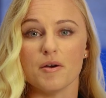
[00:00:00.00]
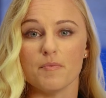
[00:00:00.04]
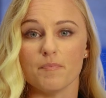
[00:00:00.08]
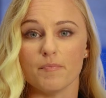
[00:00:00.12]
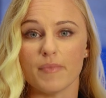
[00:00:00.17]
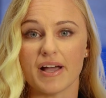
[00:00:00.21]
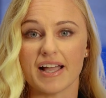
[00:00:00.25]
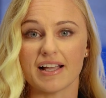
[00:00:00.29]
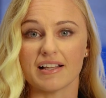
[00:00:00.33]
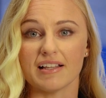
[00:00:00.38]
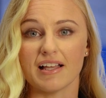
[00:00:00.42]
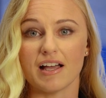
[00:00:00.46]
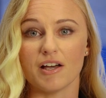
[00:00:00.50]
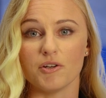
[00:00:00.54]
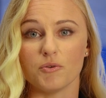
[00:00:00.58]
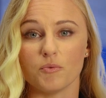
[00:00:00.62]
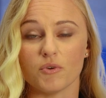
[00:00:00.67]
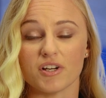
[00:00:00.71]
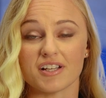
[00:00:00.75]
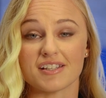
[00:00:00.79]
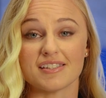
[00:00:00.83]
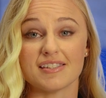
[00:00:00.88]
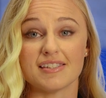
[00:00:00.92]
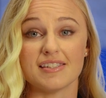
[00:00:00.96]
MyCloud
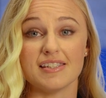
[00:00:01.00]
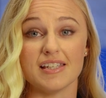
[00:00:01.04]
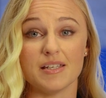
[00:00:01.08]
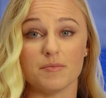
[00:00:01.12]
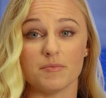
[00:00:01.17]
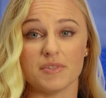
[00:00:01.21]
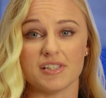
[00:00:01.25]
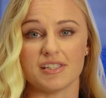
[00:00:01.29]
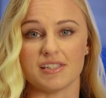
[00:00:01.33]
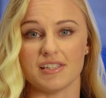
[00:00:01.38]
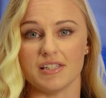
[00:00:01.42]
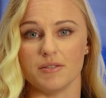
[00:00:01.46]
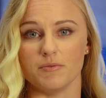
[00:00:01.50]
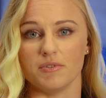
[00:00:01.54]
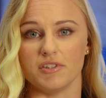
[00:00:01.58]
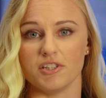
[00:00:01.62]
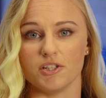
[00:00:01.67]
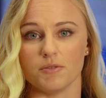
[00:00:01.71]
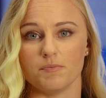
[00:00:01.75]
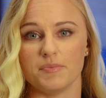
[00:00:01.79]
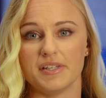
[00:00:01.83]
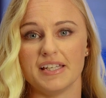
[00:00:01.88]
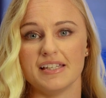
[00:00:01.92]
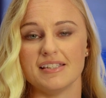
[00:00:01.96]
works seamlessly with
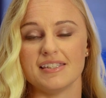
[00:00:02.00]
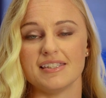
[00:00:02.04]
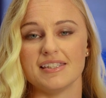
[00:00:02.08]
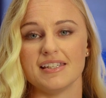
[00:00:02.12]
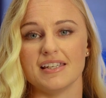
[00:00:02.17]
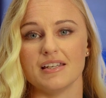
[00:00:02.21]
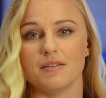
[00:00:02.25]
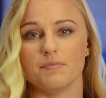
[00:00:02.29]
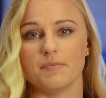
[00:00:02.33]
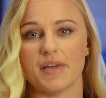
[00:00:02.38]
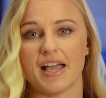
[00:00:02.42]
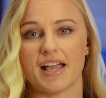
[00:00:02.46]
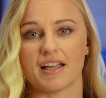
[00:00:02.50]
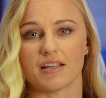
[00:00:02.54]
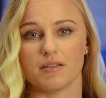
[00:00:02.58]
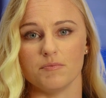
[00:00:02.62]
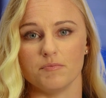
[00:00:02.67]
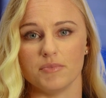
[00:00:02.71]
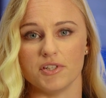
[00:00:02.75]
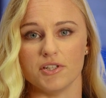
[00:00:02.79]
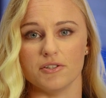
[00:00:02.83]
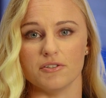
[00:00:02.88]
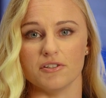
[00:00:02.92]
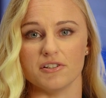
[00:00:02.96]
your PC and Mac
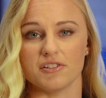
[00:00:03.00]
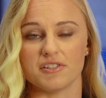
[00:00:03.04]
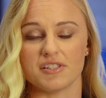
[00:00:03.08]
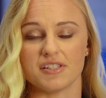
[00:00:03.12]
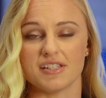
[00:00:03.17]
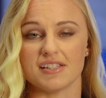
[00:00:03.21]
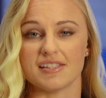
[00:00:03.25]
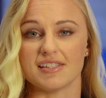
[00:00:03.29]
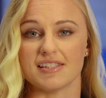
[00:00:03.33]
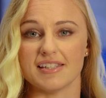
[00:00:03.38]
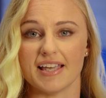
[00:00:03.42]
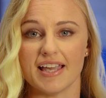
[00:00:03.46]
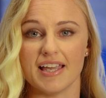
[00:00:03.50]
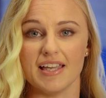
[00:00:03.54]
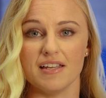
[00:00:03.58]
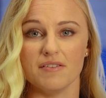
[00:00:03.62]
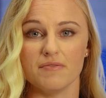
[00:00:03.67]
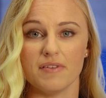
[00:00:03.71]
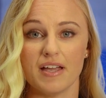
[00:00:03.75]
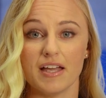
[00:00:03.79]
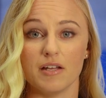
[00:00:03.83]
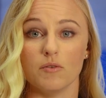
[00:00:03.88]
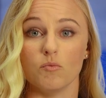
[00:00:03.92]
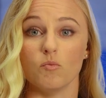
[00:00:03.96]
computers to
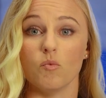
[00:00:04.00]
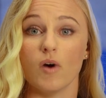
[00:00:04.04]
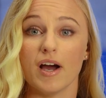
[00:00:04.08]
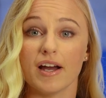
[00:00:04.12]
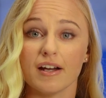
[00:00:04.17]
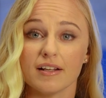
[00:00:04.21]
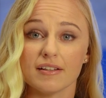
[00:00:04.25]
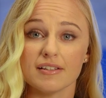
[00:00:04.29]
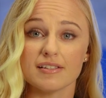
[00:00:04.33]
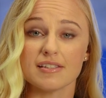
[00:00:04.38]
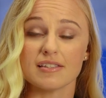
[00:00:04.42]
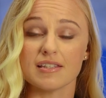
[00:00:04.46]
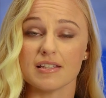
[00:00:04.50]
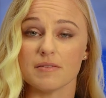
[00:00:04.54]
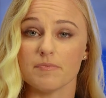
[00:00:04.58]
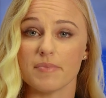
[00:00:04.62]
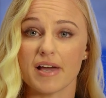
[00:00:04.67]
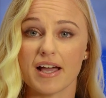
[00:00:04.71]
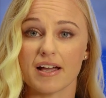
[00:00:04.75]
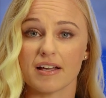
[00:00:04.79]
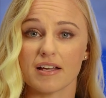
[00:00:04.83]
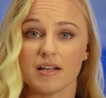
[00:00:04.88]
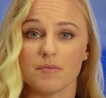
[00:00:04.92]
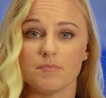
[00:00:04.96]
save and wirelessly
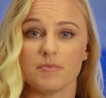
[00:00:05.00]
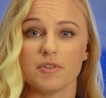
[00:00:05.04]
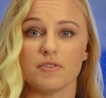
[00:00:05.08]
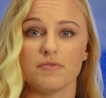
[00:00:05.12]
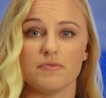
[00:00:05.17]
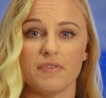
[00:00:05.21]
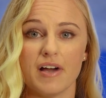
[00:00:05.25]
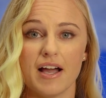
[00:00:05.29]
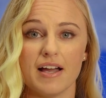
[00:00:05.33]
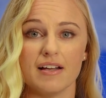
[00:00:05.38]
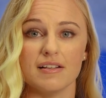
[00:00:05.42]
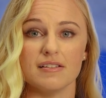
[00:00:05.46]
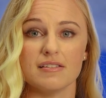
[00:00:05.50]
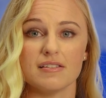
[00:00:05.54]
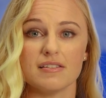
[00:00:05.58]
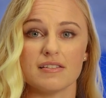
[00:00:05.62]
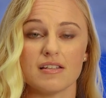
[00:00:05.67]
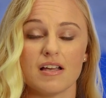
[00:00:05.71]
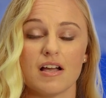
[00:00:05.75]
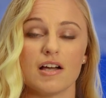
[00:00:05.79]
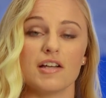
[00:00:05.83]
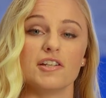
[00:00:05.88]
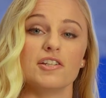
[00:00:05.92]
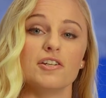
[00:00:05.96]
back up your
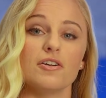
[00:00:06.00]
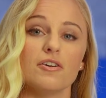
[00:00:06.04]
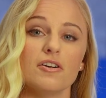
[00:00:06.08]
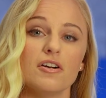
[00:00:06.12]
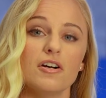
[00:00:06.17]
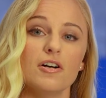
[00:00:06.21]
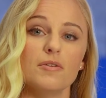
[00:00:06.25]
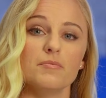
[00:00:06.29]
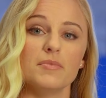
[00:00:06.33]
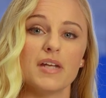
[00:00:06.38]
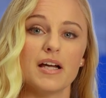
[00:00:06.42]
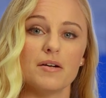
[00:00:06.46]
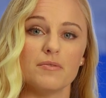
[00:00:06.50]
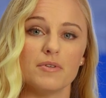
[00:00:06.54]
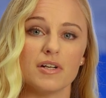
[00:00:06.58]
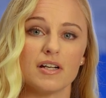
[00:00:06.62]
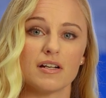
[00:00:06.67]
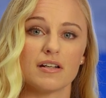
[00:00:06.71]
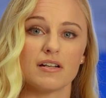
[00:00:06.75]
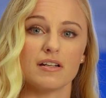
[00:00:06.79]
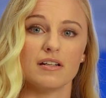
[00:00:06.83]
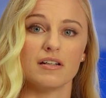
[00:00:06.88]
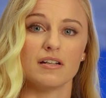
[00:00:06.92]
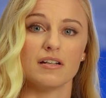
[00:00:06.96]
files on your home network.